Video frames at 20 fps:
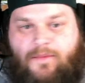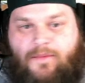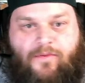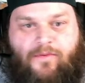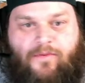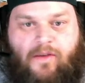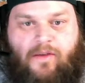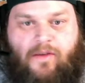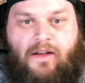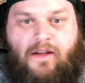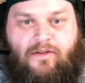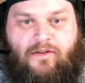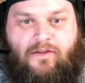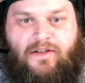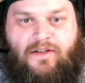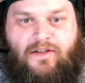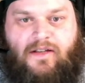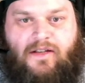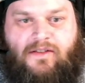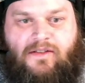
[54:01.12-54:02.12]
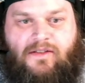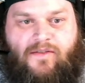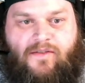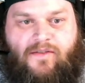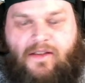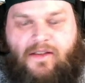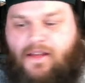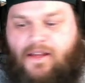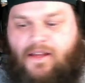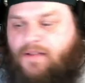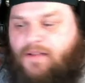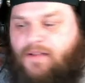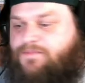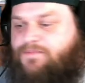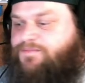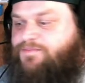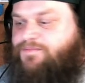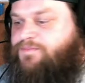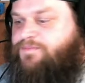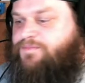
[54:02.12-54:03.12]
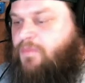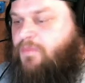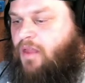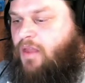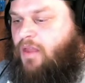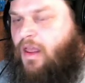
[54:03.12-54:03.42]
energy and stuff like that. Have